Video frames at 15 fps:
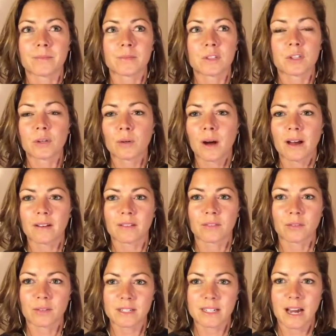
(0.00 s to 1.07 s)
2 out of
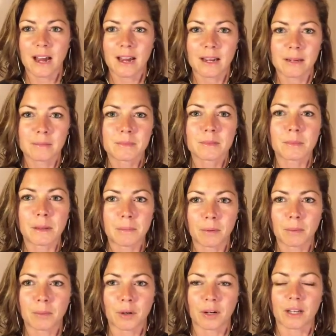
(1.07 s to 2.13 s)
3 times
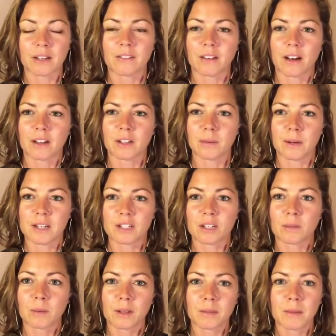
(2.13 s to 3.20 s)
people book an
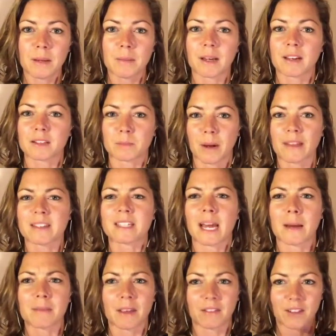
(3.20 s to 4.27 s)
evaluation with me, because by the
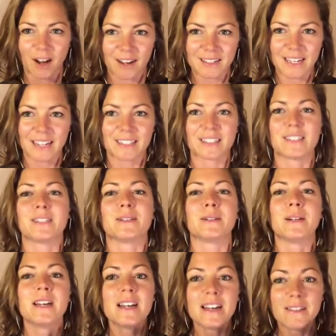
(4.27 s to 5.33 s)
time they've contacted you,
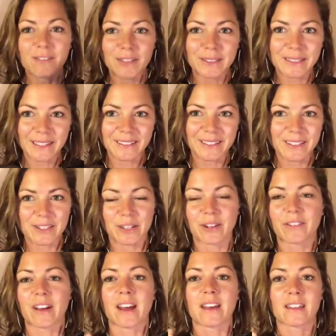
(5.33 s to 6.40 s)
filled out the
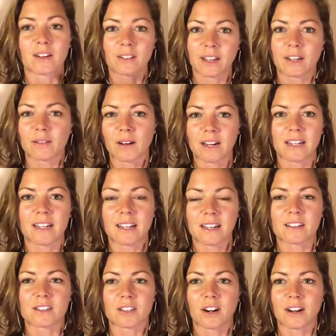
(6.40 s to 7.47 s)
survey, they're ready to
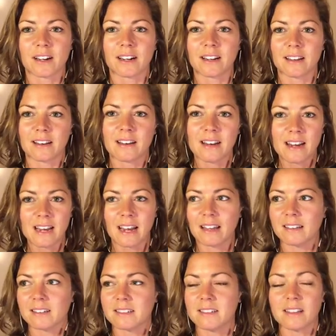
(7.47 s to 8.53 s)
get started,
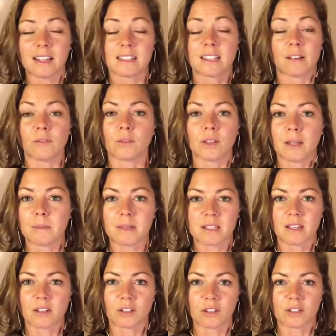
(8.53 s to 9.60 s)
and unless they've really
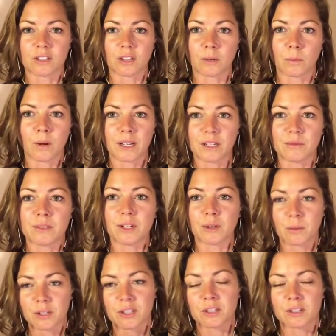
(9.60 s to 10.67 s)
misunderstood what you do,
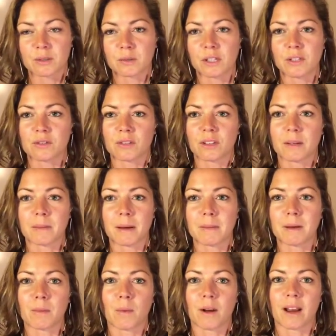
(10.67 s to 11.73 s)
which is usually
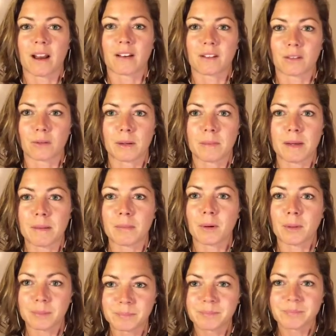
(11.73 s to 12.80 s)
maybe 1 out of 3
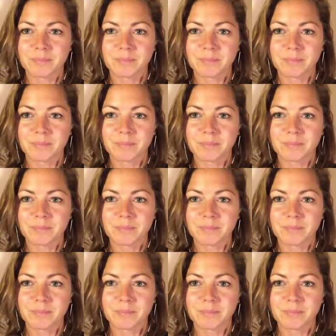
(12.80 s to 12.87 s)
people.